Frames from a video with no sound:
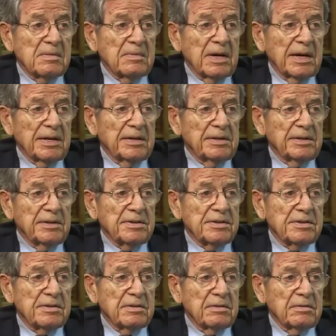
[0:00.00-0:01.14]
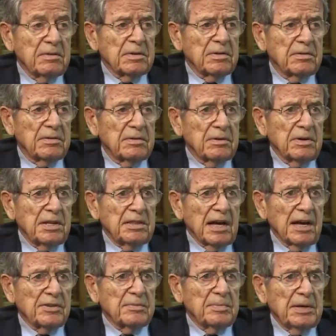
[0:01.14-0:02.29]
my goodness, what
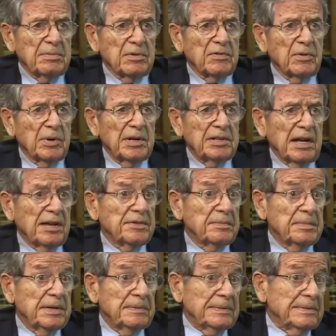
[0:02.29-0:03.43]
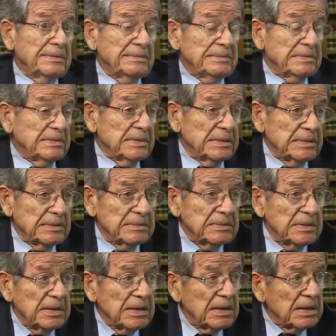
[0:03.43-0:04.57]
30,000 people, 40,000 people.
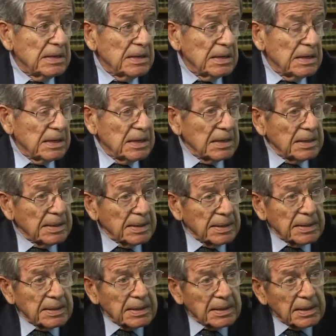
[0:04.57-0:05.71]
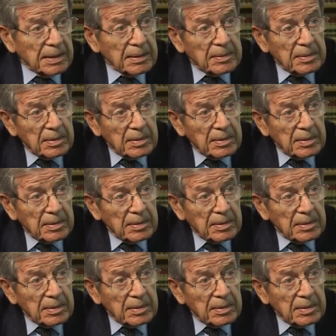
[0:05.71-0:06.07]
Mm-hmm. And uh,